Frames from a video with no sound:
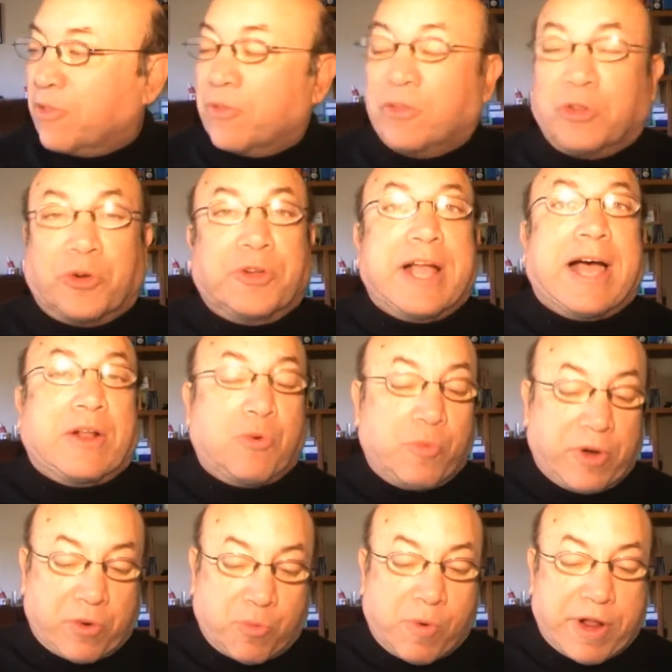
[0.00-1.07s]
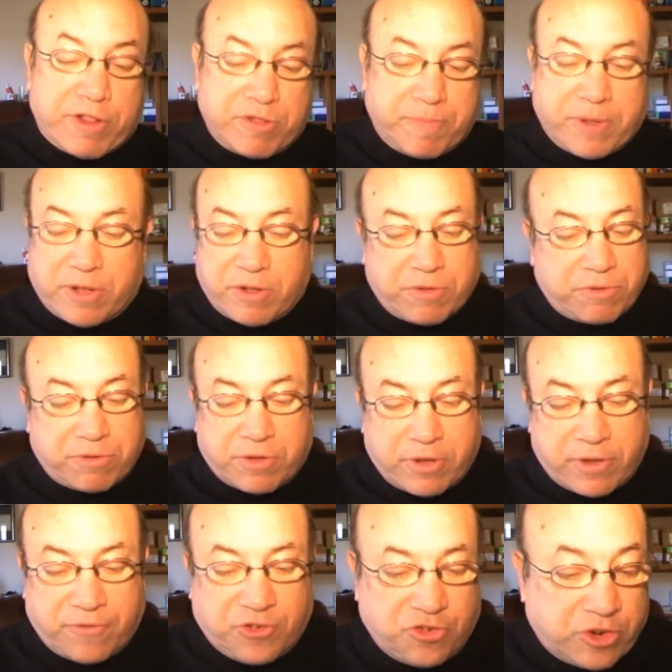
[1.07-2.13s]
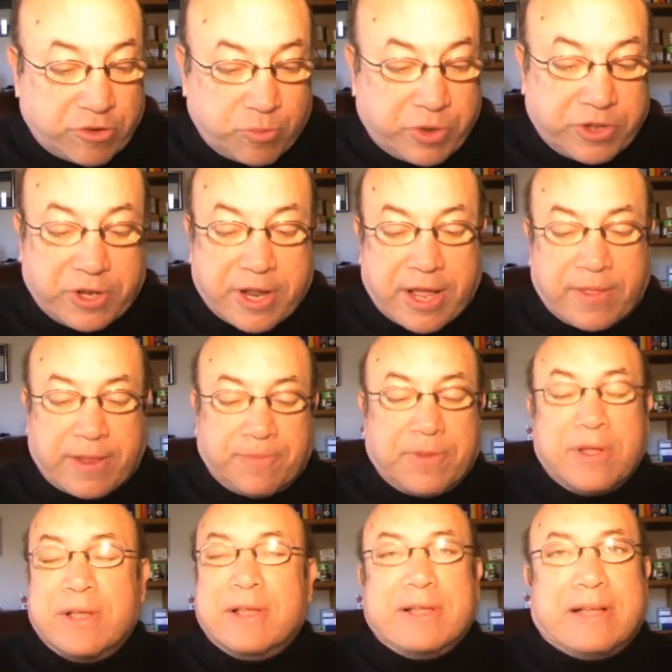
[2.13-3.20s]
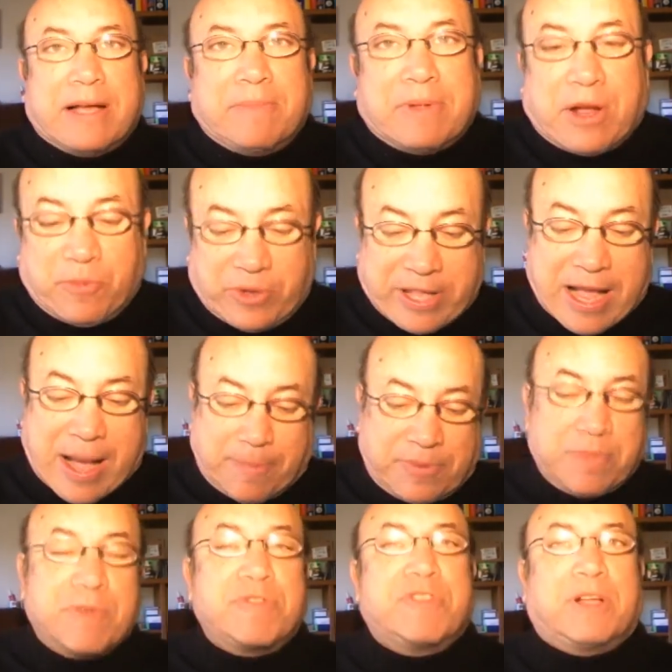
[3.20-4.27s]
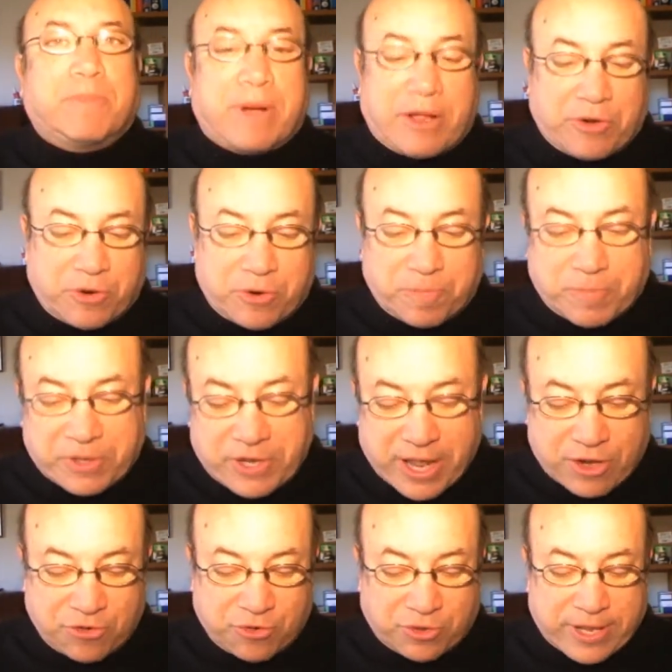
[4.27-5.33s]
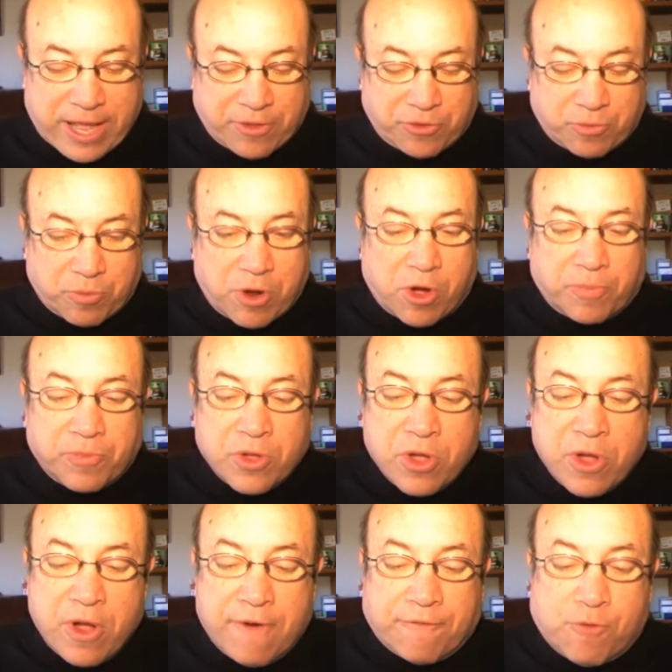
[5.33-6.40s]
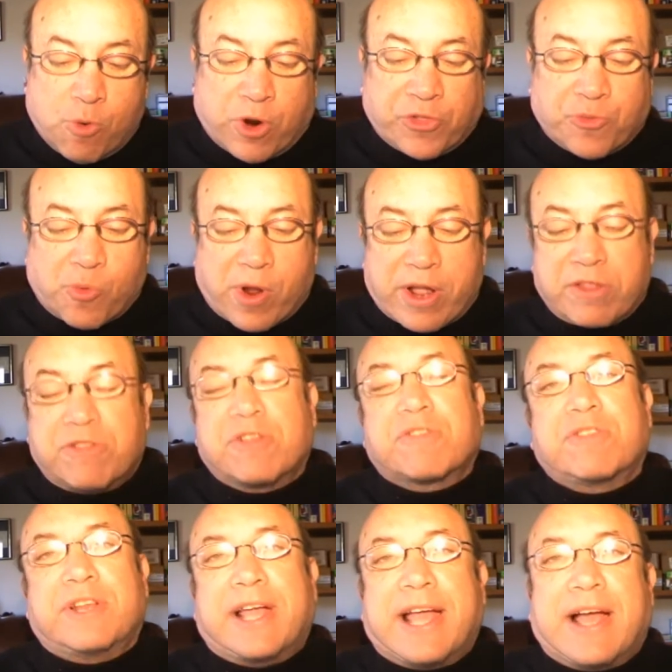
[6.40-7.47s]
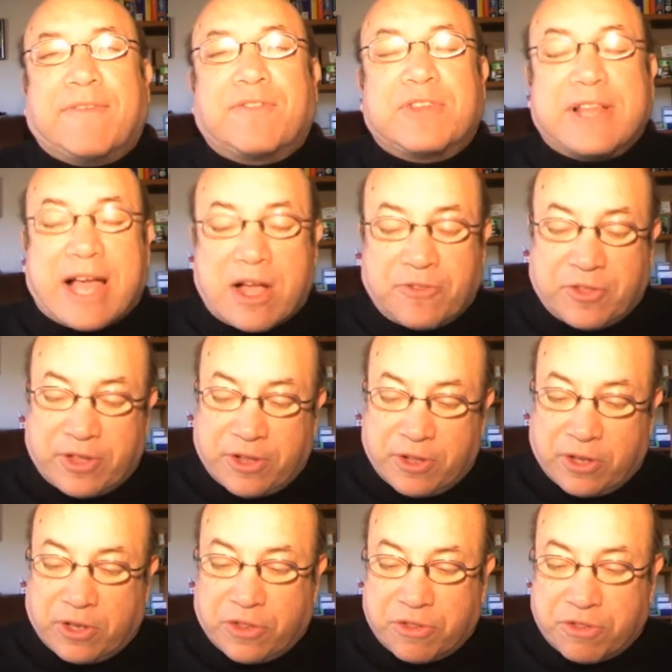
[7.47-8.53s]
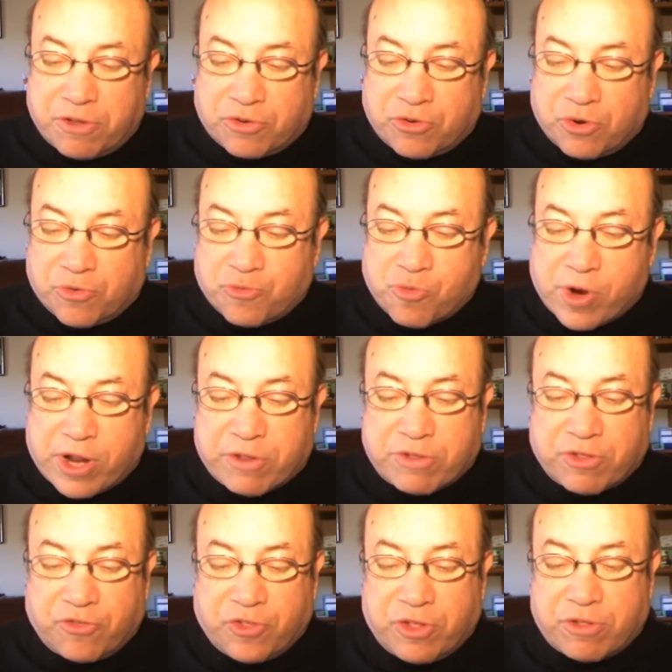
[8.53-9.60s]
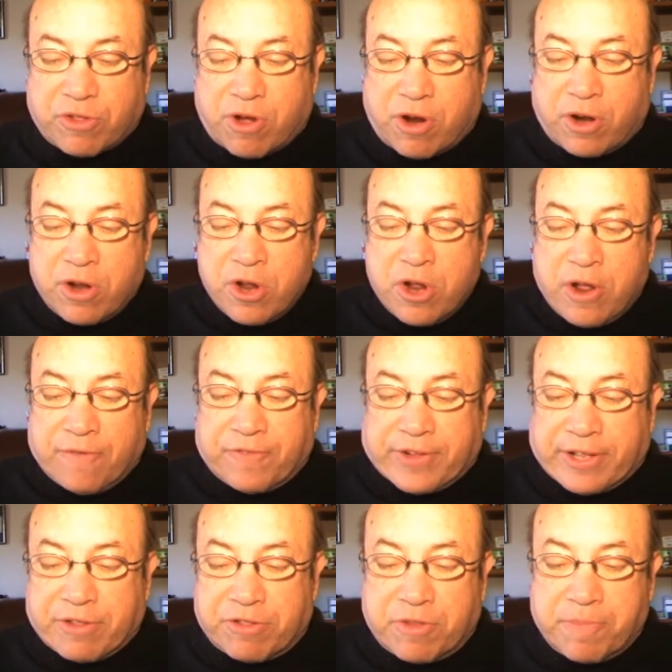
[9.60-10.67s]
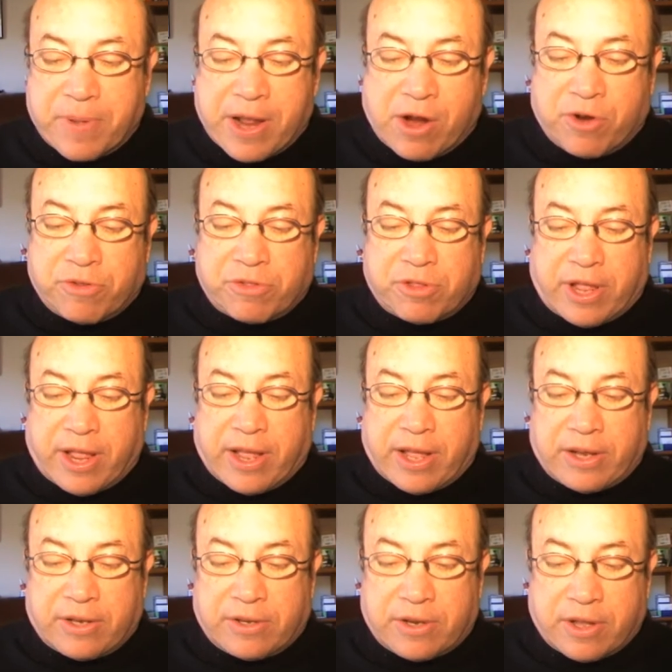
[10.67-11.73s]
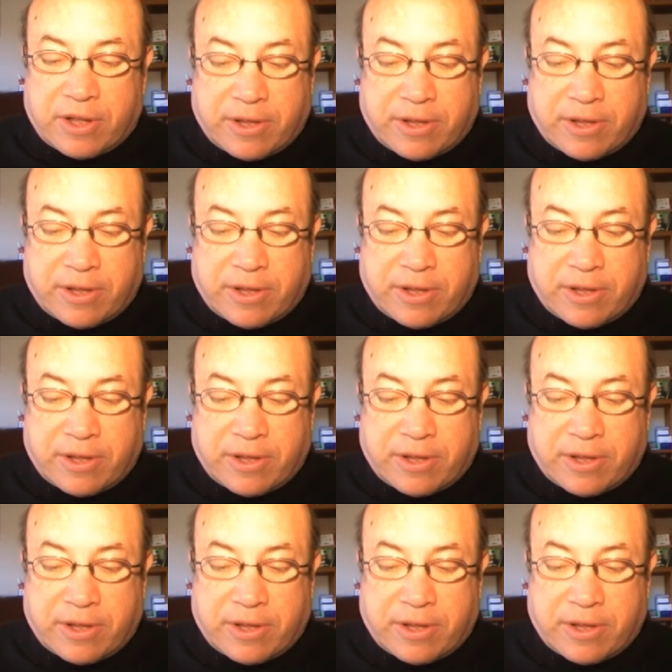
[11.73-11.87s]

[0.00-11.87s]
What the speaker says: learn how to win a race, because if she doesn't win today, then I'm not really optimistic about her potential down the road. Fourth race, 6.5 down the hill. This is a turf race, and these are fillies and mares. And